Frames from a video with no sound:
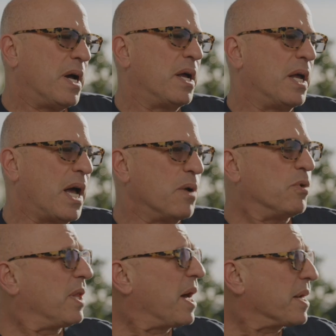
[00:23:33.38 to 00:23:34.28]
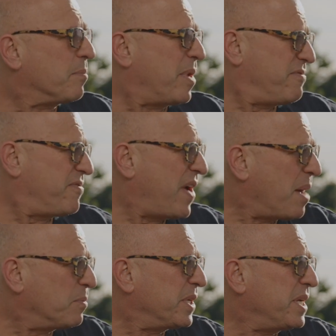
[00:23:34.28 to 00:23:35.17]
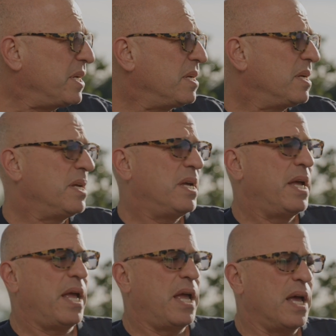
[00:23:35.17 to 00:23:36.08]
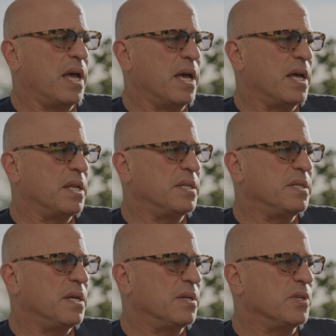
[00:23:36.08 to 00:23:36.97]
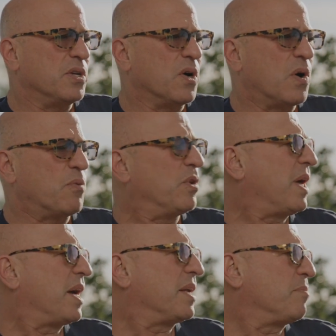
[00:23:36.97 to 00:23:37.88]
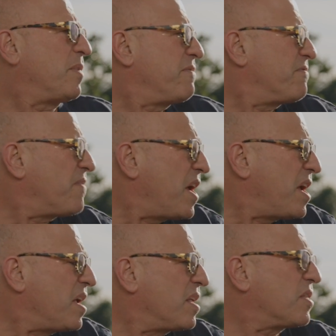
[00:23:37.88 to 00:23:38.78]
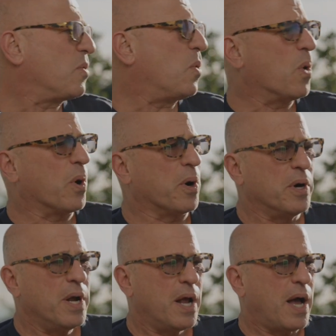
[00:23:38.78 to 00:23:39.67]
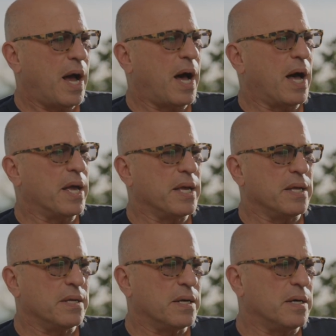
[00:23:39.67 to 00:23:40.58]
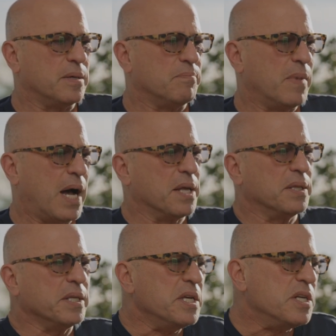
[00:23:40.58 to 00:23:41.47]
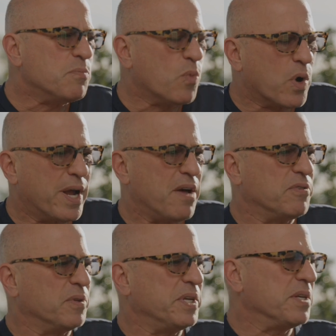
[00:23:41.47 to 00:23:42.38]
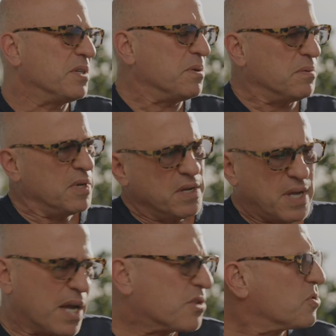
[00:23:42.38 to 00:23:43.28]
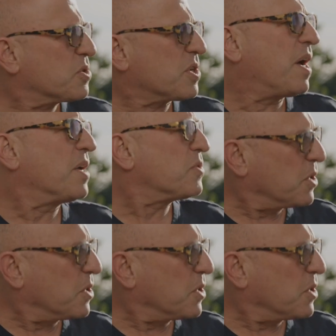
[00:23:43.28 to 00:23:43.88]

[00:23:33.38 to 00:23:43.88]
I relied on my family, and, I relied on my faith, or I leaned more heavily into exercise.